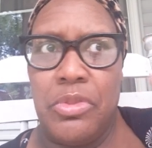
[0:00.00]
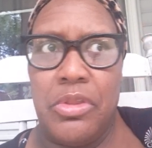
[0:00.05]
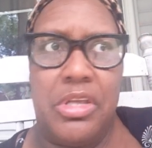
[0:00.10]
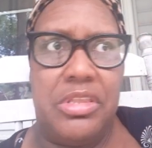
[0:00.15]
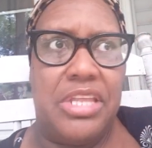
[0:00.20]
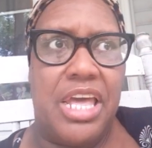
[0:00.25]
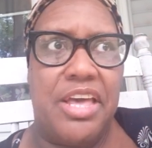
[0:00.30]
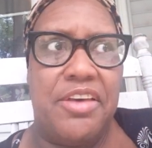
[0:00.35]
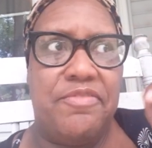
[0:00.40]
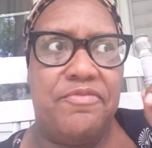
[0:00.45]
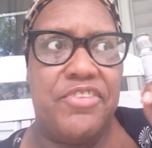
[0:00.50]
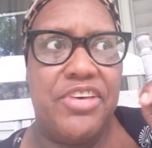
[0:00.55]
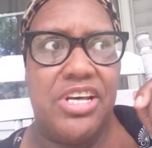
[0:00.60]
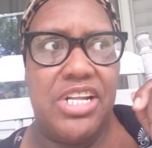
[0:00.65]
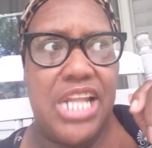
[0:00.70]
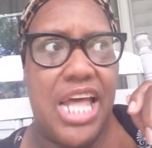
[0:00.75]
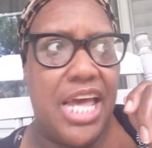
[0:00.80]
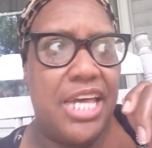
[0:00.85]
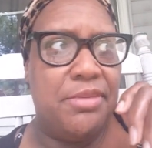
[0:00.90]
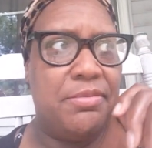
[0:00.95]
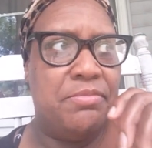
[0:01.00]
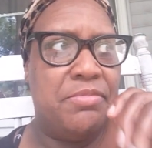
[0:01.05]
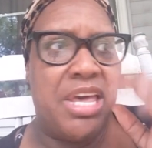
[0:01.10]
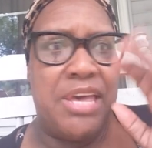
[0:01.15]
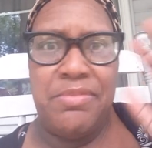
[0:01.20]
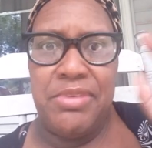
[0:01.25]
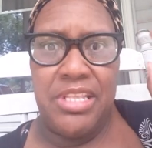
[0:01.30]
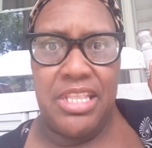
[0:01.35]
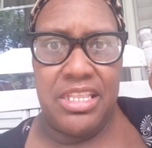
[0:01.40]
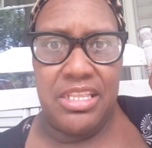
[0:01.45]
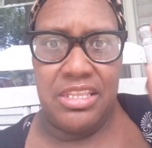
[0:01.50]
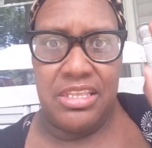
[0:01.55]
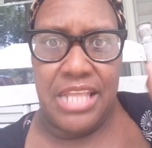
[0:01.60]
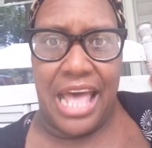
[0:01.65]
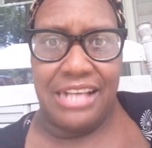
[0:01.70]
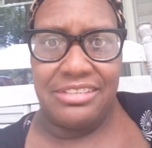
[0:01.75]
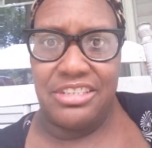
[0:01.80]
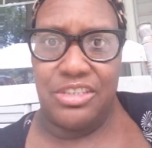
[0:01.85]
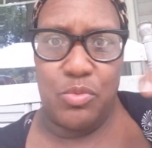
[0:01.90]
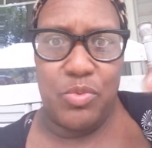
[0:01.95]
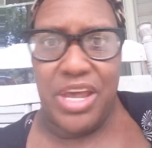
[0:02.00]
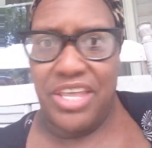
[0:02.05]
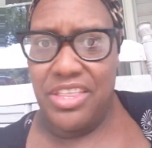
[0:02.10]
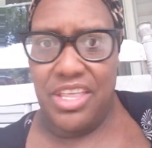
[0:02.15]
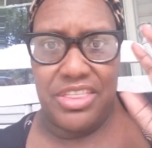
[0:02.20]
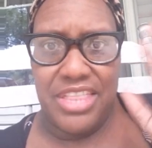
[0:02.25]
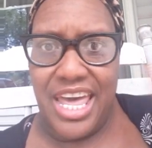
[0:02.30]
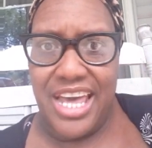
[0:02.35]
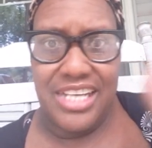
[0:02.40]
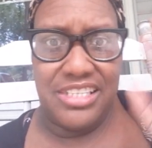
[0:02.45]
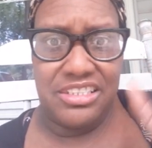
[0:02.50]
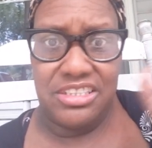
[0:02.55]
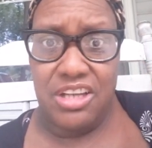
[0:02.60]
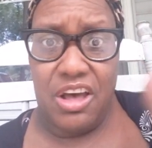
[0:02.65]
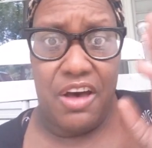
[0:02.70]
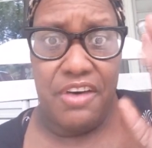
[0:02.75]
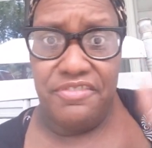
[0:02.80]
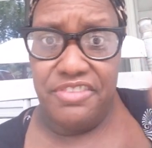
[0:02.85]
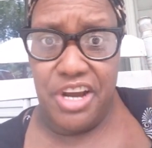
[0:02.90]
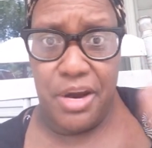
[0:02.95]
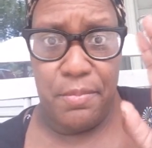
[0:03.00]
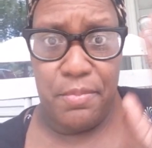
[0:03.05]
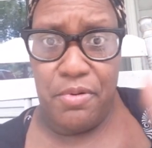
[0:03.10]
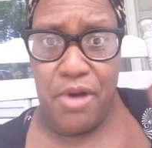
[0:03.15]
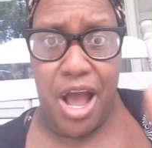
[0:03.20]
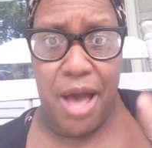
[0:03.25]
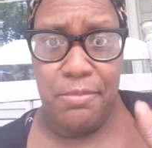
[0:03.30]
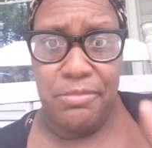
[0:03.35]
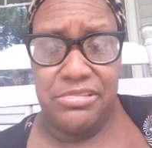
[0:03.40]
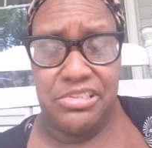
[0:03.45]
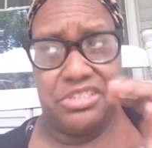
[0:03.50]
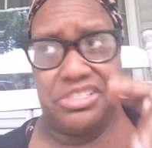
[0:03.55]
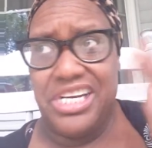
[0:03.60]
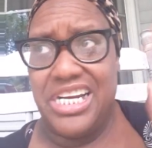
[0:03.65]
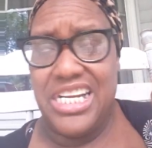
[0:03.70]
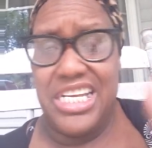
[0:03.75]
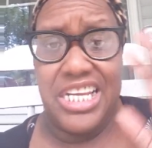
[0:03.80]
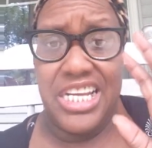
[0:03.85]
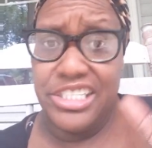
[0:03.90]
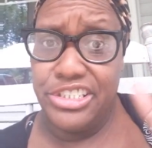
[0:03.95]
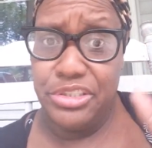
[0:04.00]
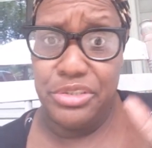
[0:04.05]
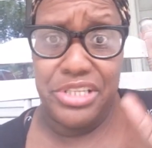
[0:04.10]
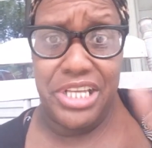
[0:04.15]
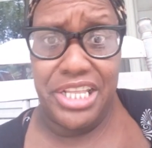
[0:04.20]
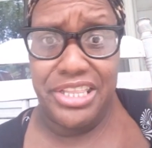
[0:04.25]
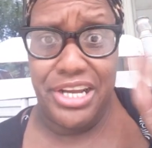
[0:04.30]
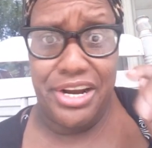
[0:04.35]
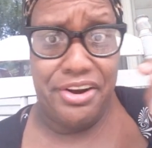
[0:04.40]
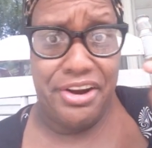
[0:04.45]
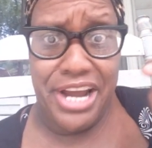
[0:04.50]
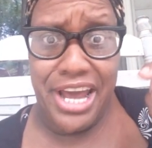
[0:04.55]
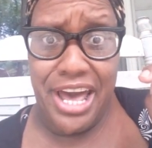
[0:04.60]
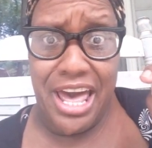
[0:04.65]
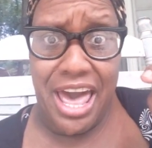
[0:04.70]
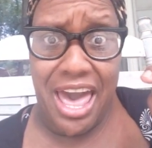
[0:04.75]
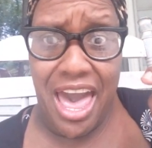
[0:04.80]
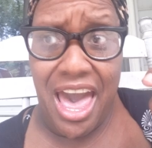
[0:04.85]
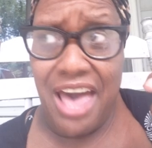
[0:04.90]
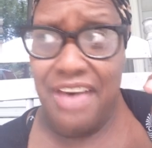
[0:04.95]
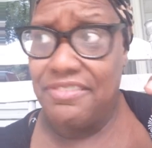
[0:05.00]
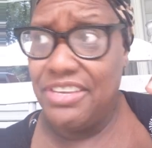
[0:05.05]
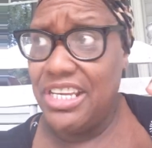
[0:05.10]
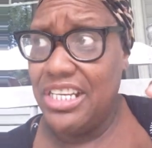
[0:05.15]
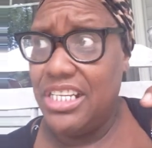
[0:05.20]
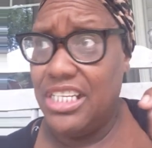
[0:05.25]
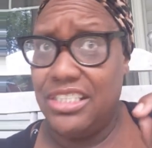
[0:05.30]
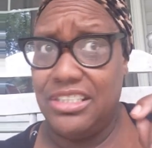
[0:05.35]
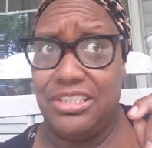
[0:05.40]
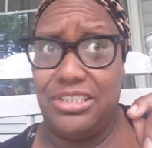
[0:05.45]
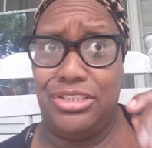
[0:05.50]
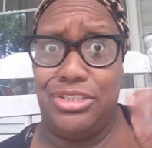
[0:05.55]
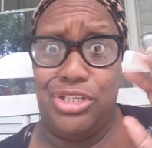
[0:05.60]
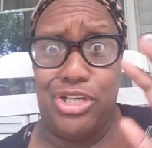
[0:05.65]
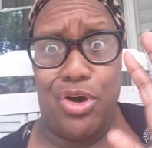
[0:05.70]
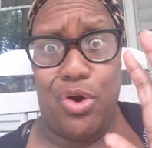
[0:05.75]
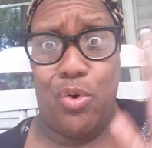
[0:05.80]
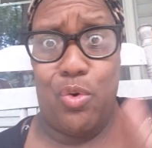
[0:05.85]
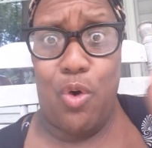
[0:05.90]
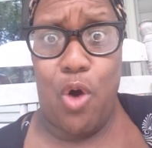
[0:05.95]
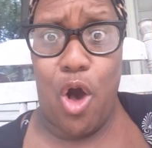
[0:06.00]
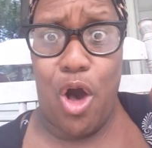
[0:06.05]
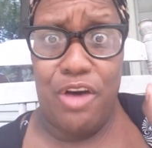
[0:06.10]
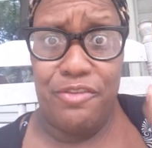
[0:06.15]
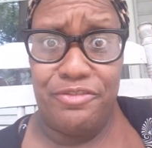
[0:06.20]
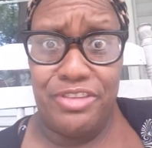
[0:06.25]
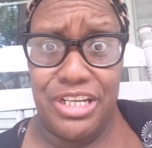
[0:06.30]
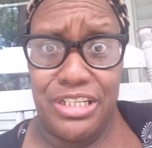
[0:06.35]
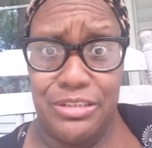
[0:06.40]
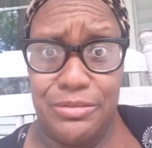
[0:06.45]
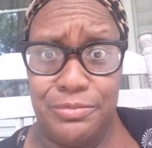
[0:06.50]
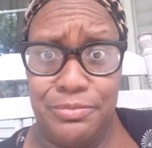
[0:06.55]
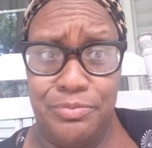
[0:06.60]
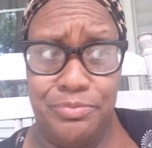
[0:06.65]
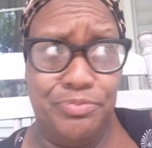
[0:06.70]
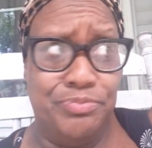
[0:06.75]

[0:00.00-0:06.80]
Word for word: they feel like maybe that's the way that they can solve their problems or any issue that they're ha having is to go off and